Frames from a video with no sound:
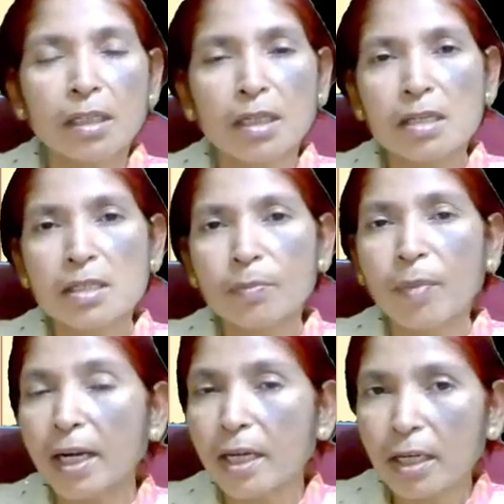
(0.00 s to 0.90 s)
is
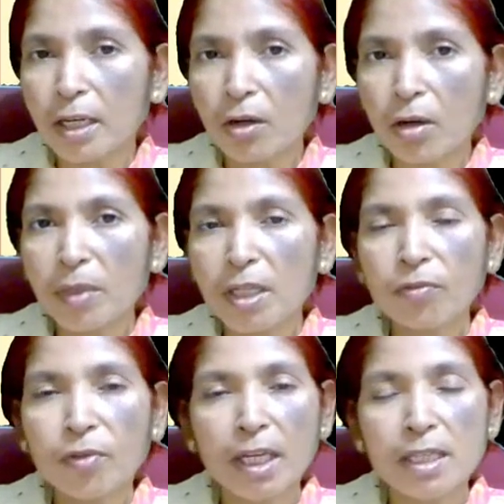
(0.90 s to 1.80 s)
market economy.
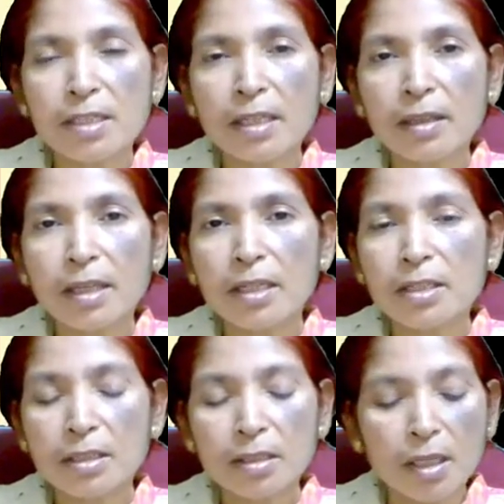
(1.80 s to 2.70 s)
We can say
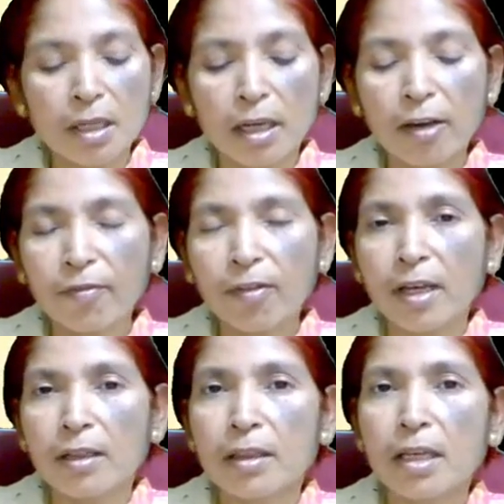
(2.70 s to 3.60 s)
that if
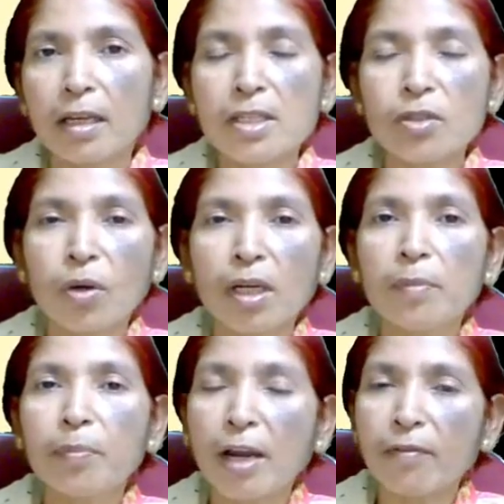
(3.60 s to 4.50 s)
there is only
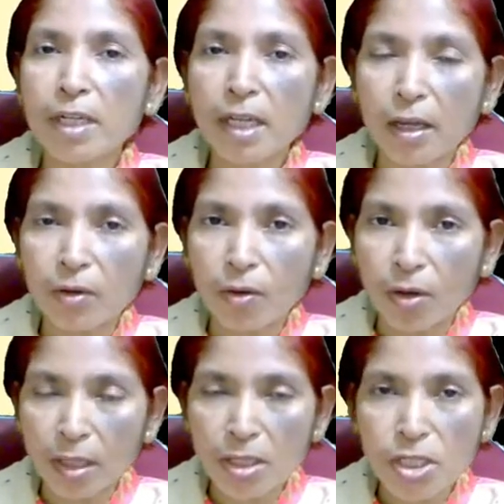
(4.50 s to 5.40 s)
private
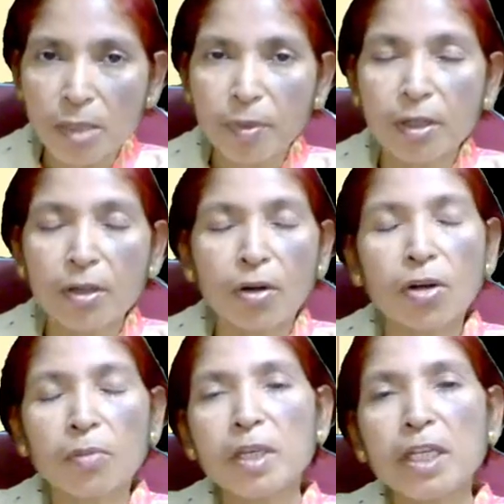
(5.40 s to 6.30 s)
ownership
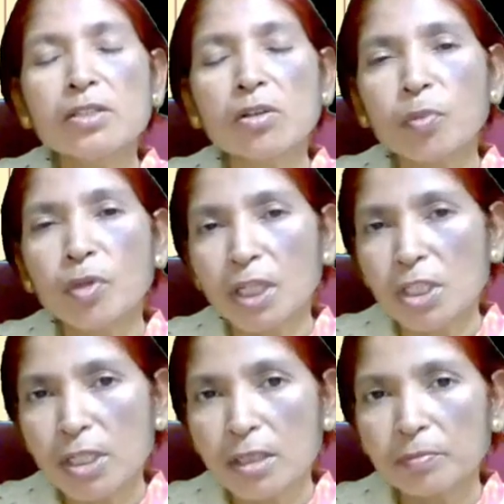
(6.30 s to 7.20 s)
on means of
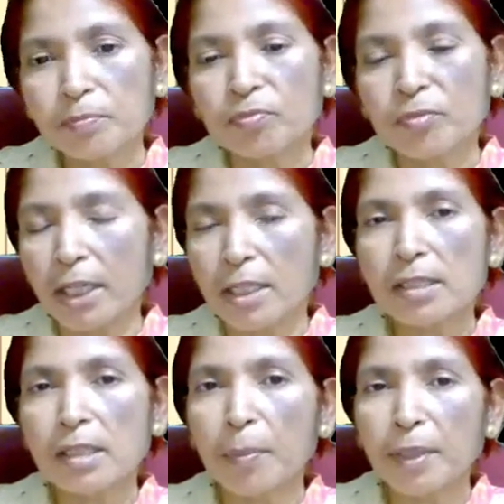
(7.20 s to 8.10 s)
production, that
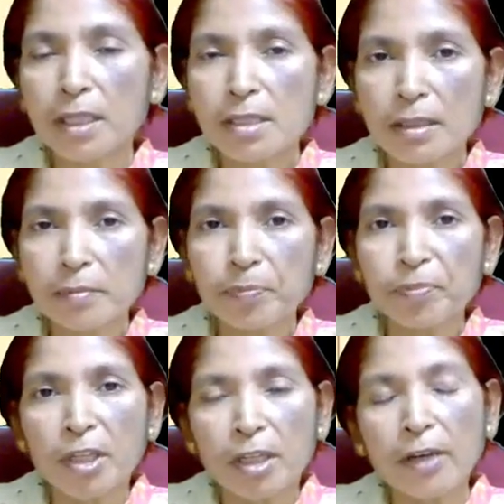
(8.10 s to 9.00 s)
is capitalism.
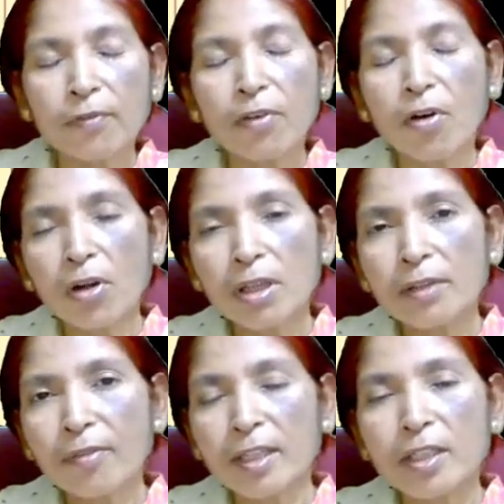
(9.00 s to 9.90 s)
If all
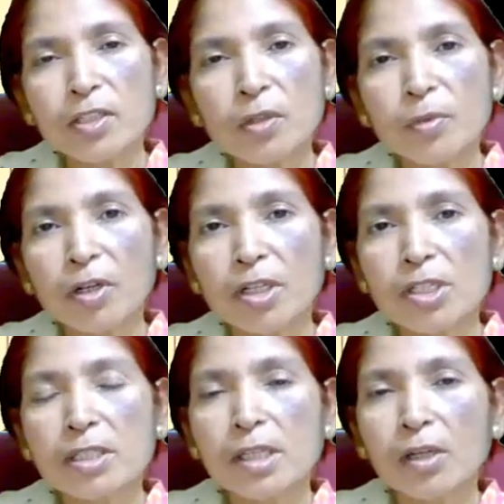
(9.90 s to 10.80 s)
the factors of
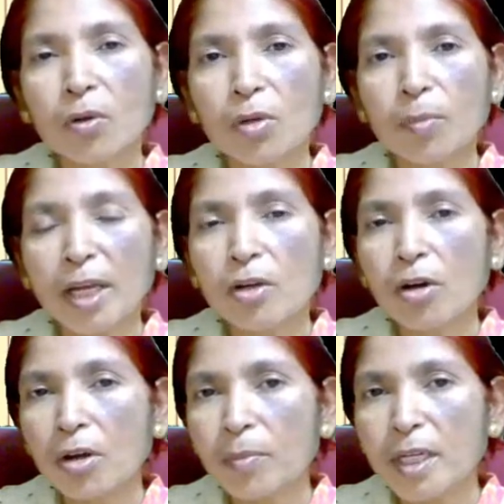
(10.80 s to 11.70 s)
productions are owned by
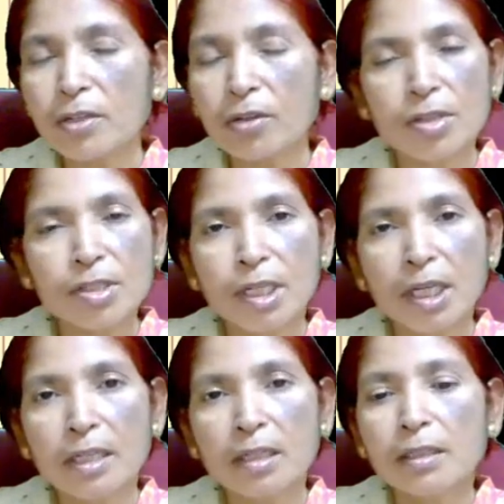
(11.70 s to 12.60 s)
government or
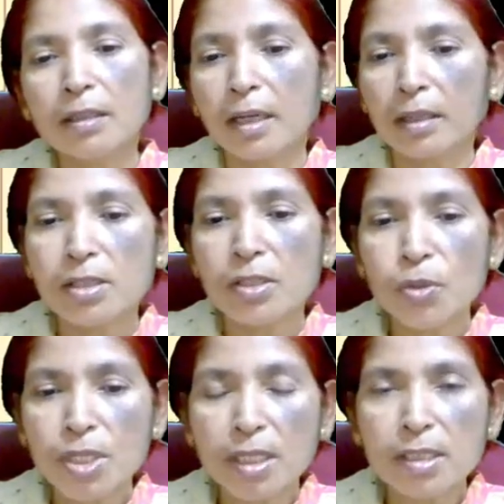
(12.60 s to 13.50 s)
state, that is
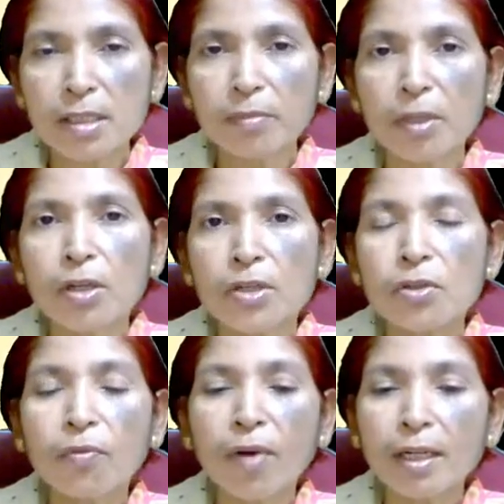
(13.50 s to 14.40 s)
socialism.
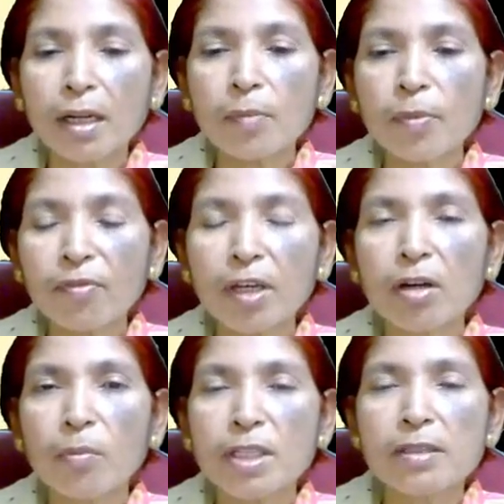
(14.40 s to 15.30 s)
So what type of
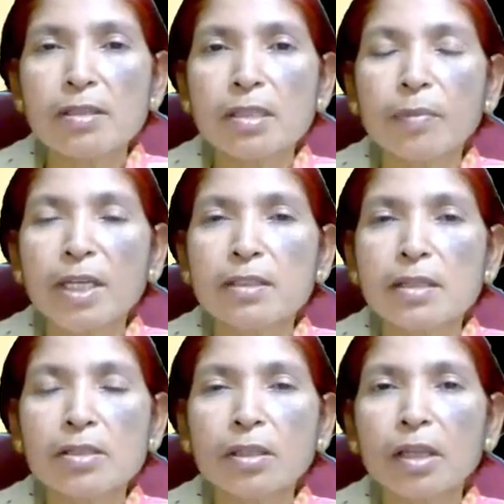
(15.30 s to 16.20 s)
economic system
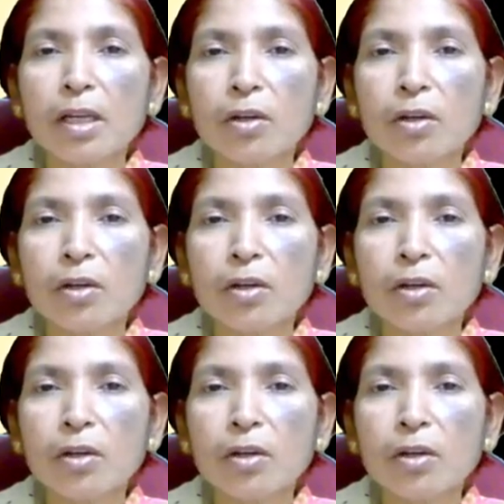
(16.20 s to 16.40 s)
exists in the